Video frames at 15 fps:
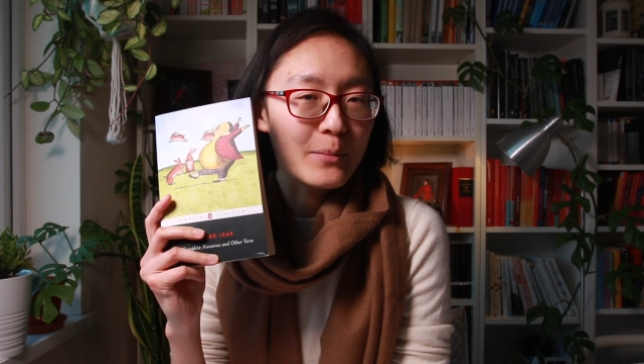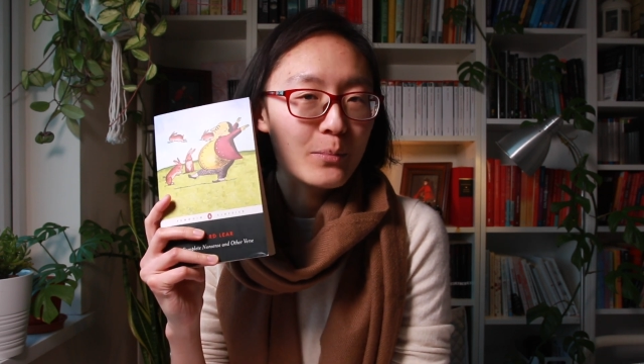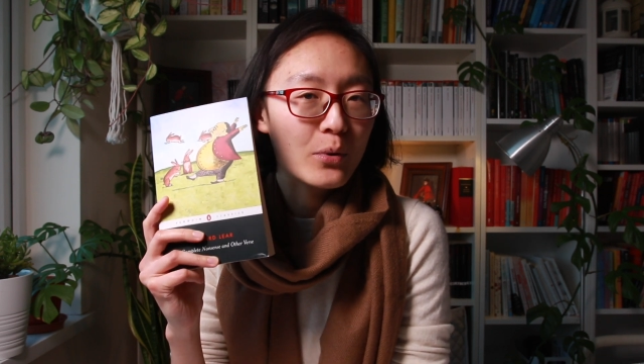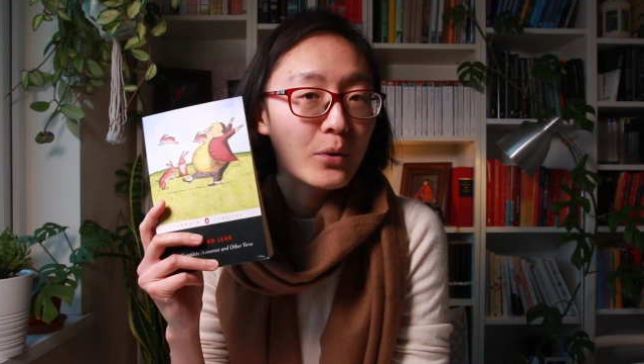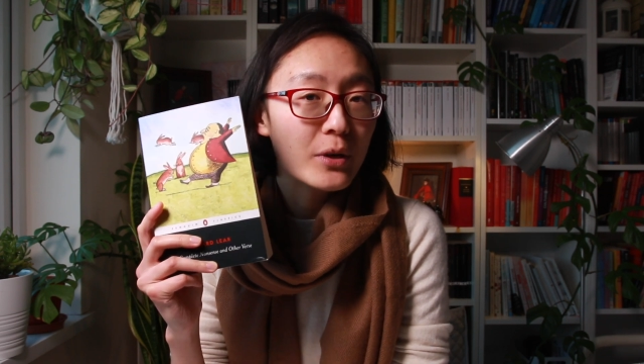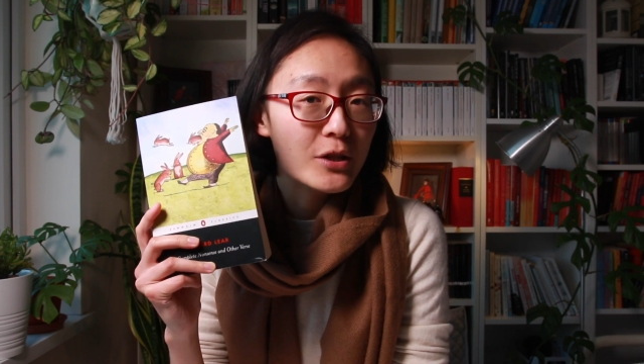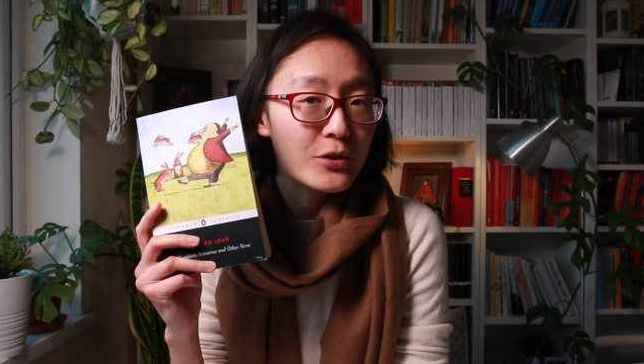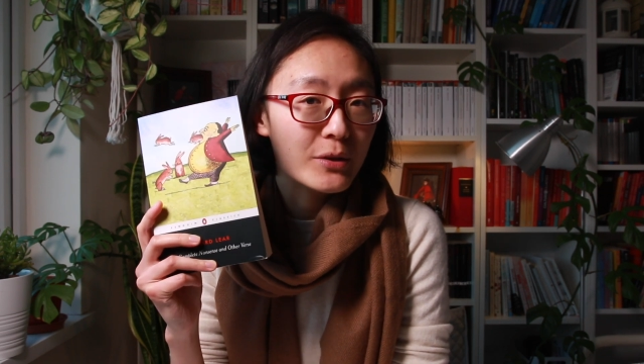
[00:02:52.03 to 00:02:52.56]

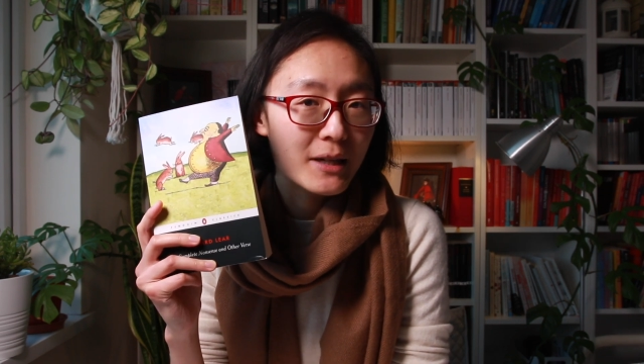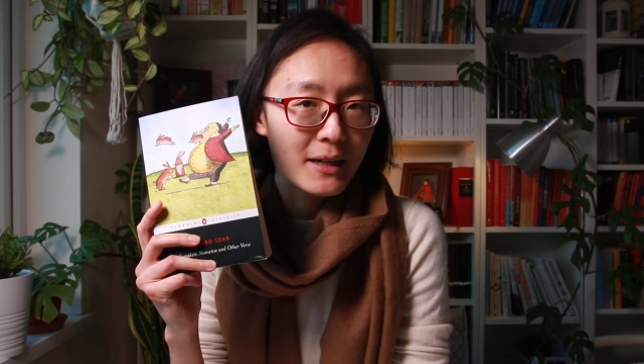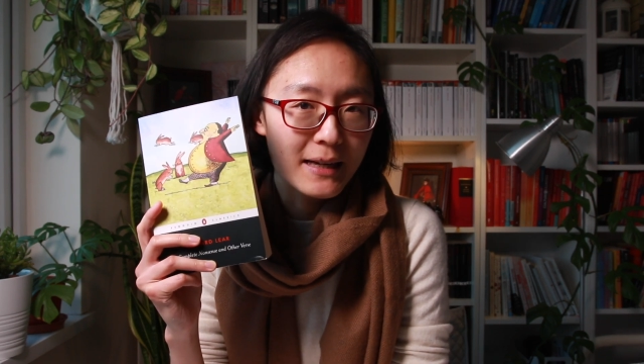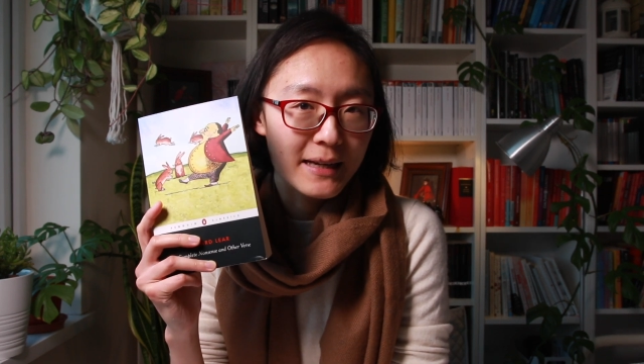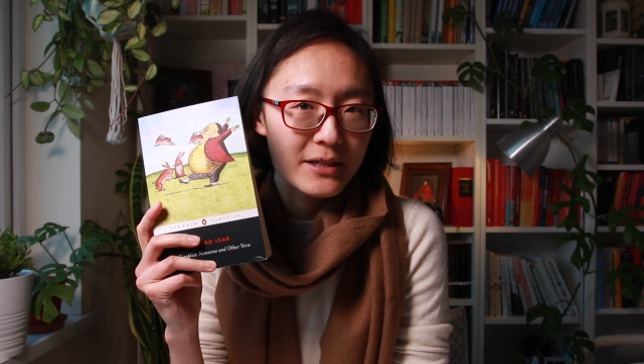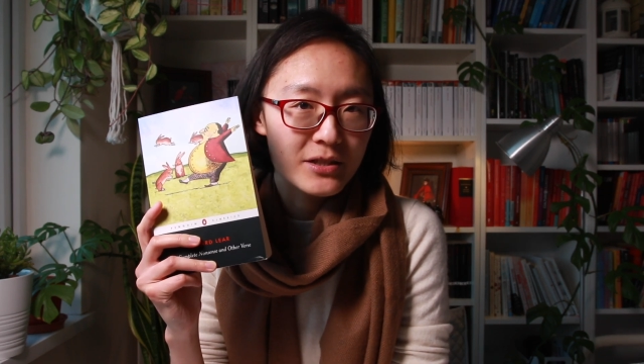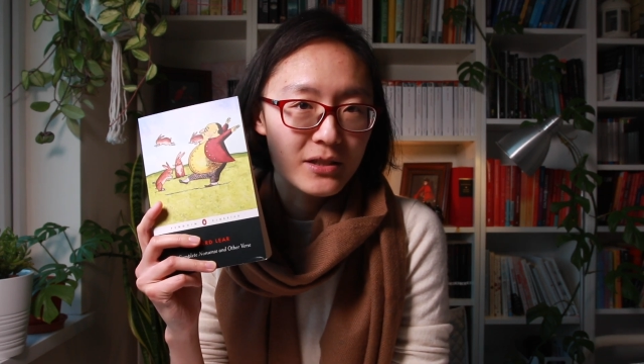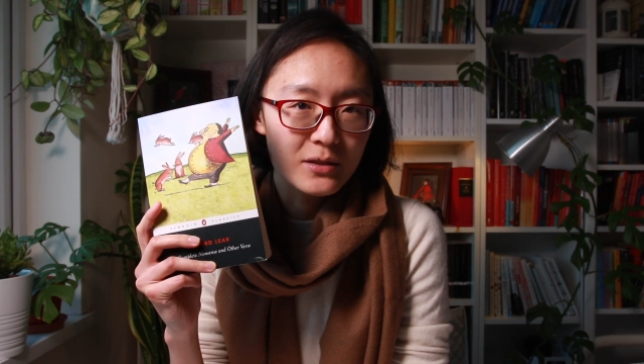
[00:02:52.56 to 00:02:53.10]
poetry
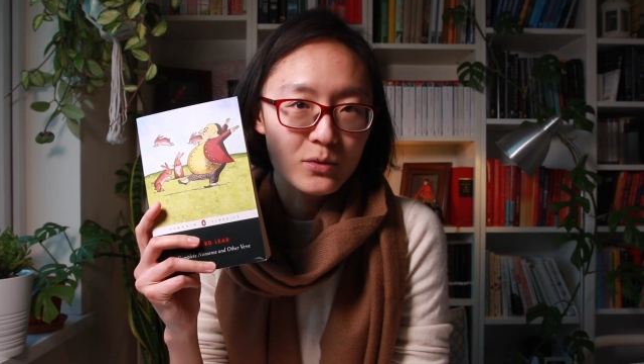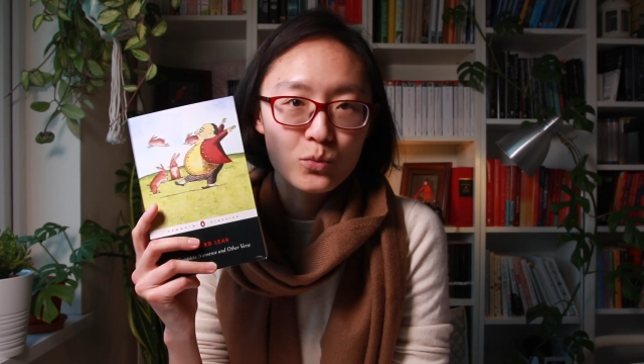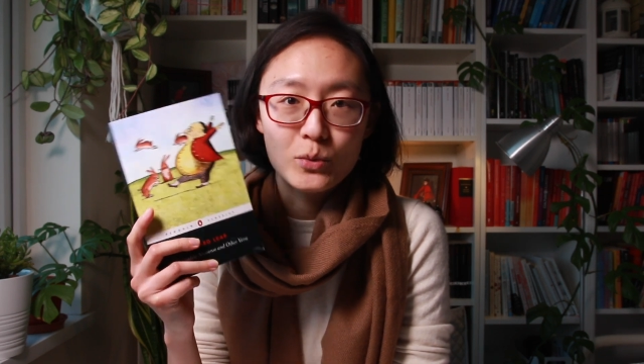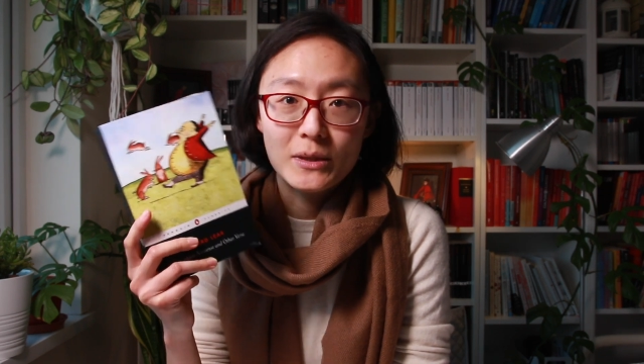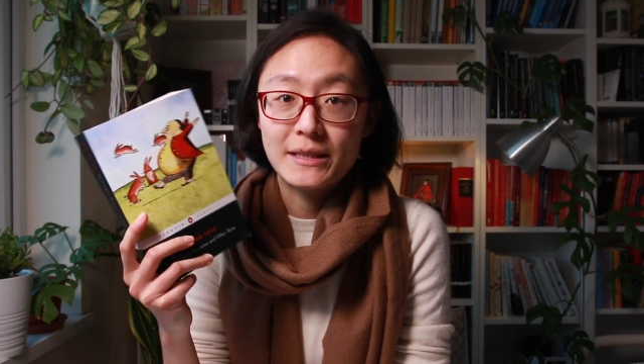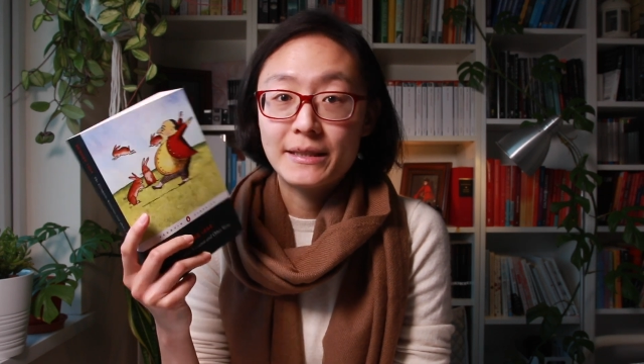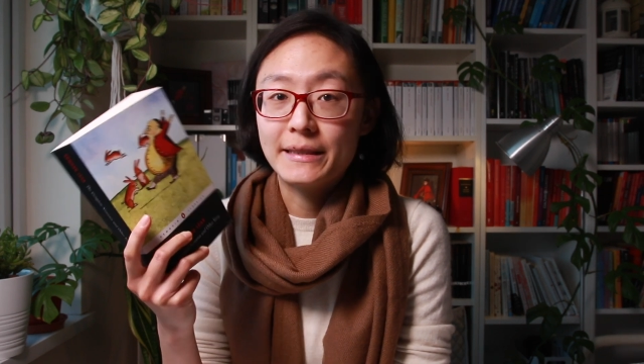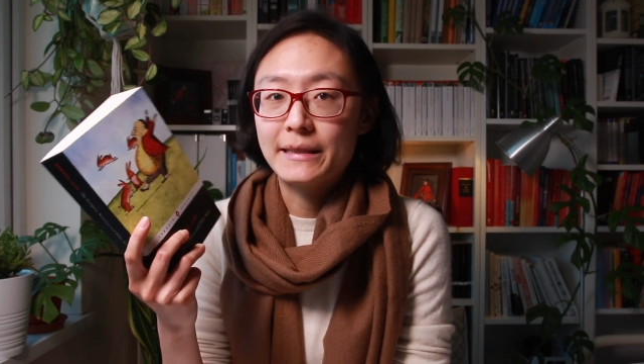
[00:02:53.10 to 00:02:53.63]
collection
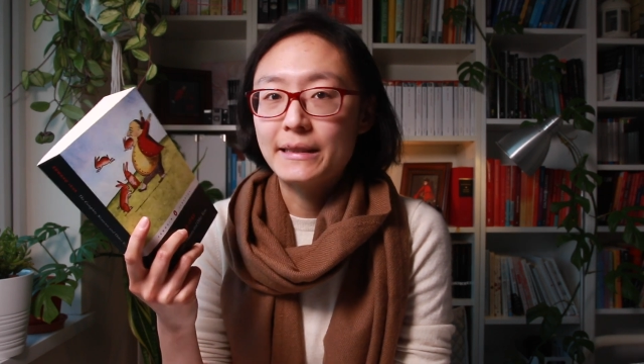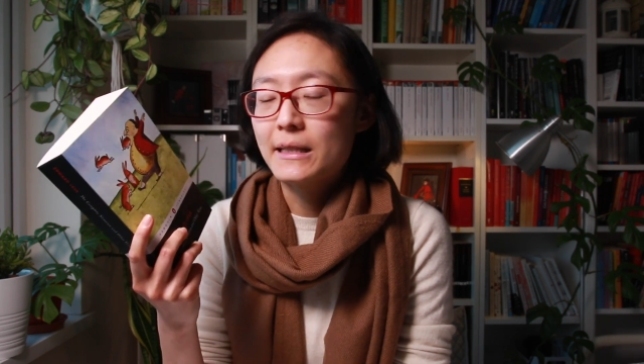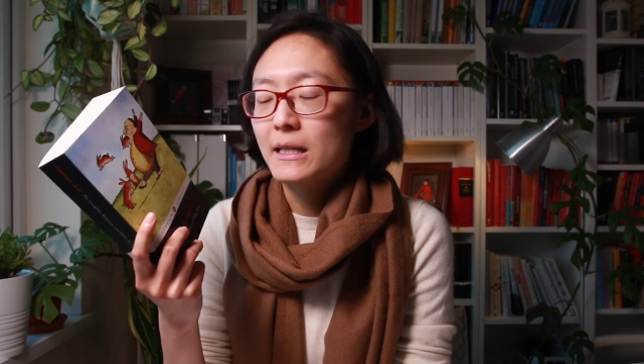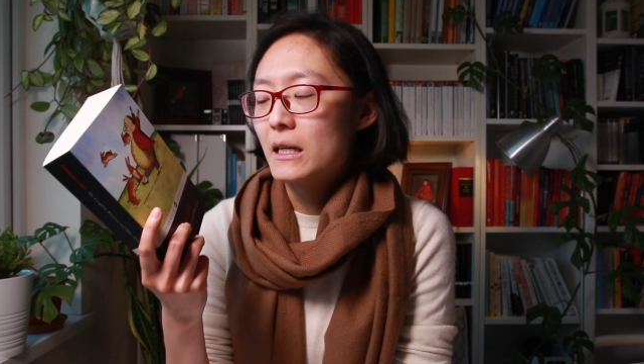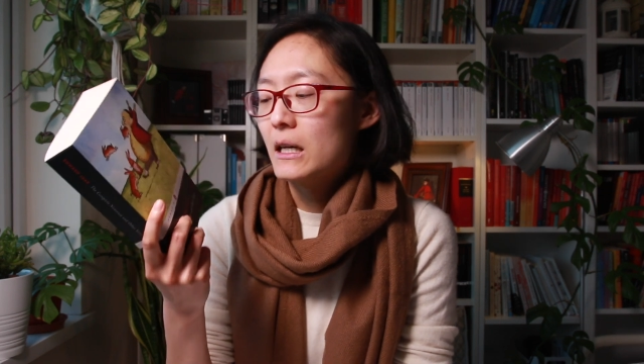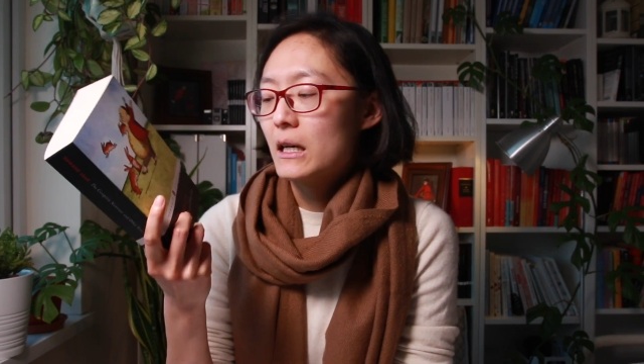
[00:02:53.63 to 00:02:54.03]
with the